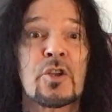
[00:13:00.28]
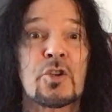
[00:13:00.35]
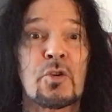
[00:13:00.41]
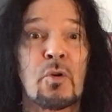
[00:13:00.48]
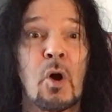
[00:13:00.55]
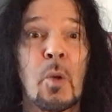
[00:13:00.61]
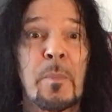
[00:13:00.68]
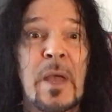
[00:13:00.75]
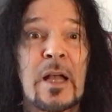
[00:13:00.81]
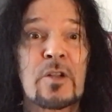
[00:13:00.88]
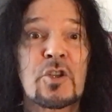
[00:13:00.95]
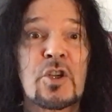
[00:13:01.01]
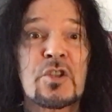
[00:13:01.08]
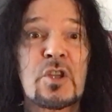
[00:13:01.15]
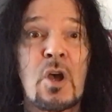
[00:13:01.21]
it's your old pal
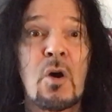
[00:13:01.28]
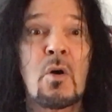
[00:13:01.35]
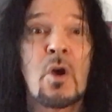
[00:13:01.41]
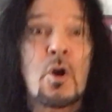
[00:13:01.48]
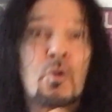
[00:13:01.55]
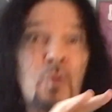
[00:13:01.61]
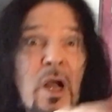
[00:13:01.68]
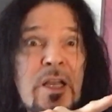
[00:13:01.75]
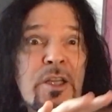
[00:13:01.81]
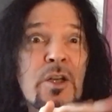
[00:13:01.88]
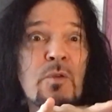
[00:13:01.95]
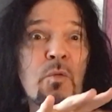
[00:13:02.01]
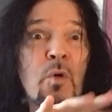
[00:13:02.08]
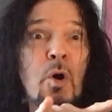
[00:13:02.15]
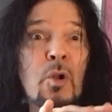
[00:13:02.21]
Jizzo, rocking
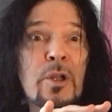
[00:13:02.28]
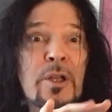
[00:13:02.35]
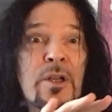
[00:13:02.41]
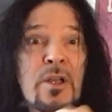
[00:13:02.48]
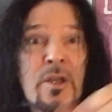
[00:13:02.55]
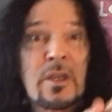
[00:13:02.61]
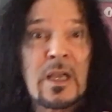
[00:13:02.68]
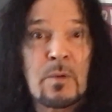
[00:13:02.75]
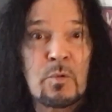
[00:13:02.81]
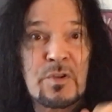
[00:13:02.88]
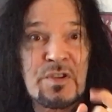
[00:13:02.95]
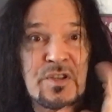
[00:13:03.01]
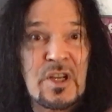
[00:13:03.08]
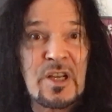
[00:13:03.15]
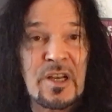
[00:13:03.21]
and rolling, and we'll
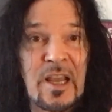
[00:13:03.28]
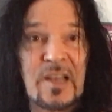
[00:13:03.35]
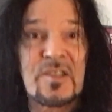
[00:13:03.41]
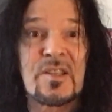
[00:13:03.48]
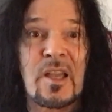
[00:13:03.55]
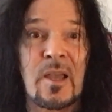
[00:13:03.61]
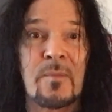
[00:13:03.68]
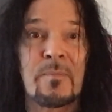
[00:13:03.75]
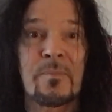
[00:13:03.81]
see you next time.